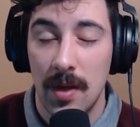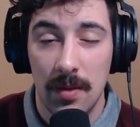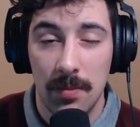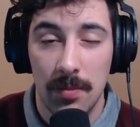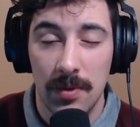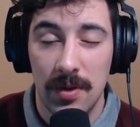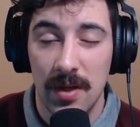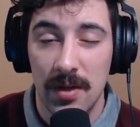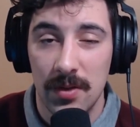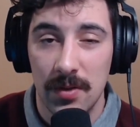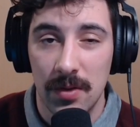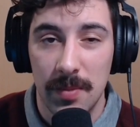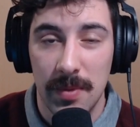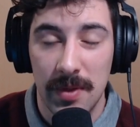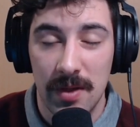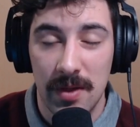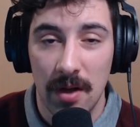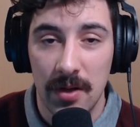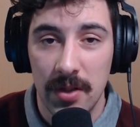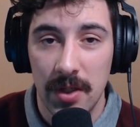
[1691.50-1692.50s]
potentially be
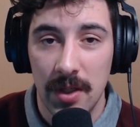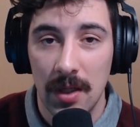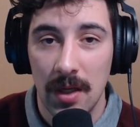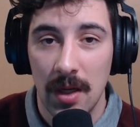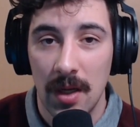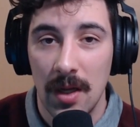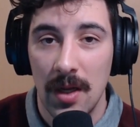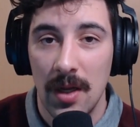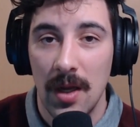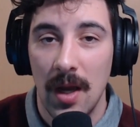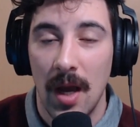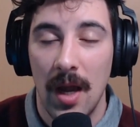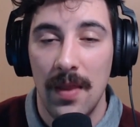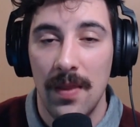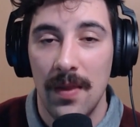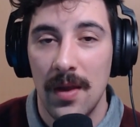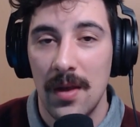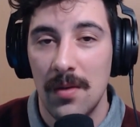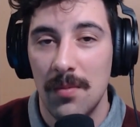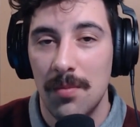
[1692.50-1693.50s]
touching,
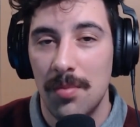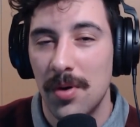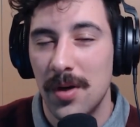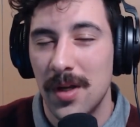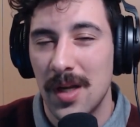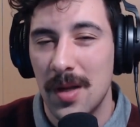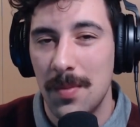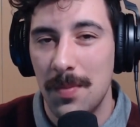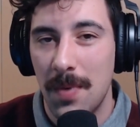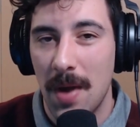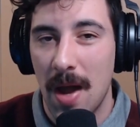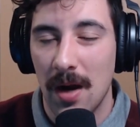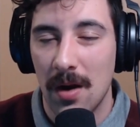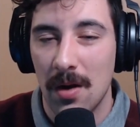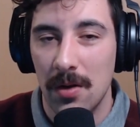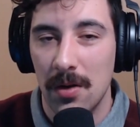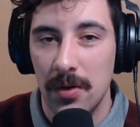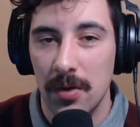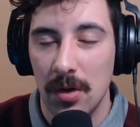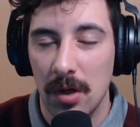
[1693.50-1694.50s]
and then putting it back
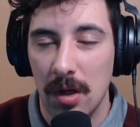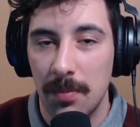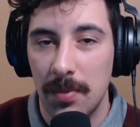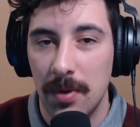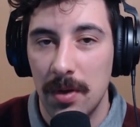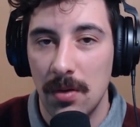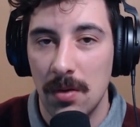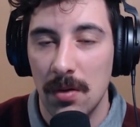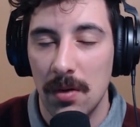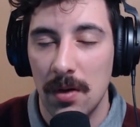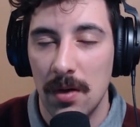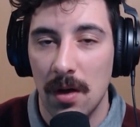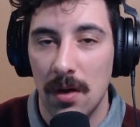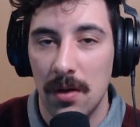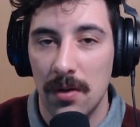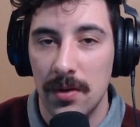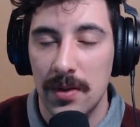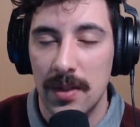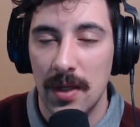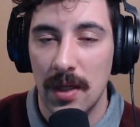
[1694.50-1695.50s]
onto a computer and
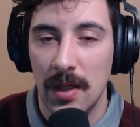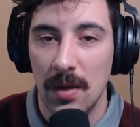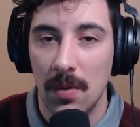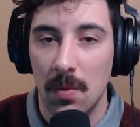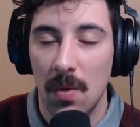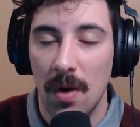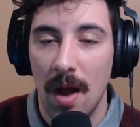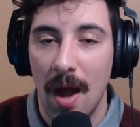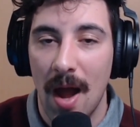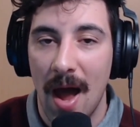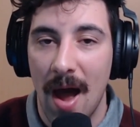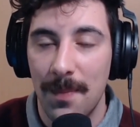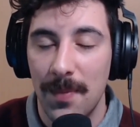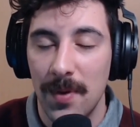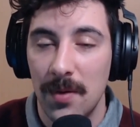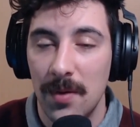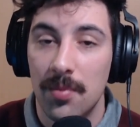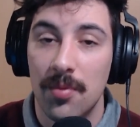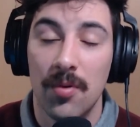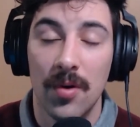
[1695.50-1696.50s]
understanding what
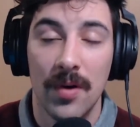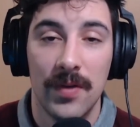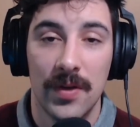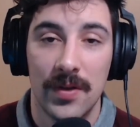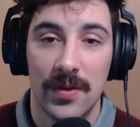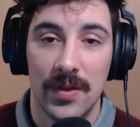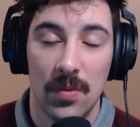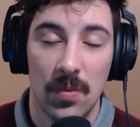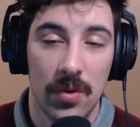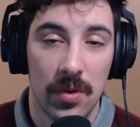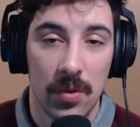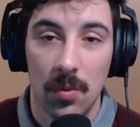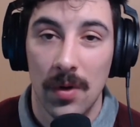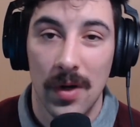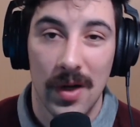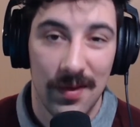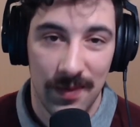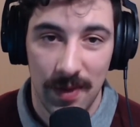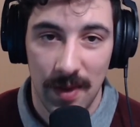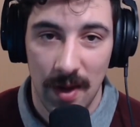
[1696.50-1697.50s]
happened previously when you
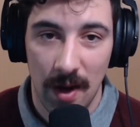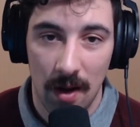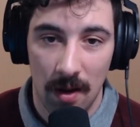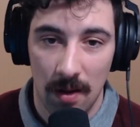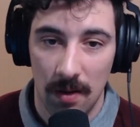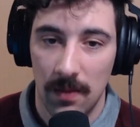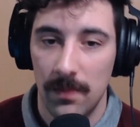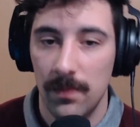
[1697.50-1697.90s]
weren't even there.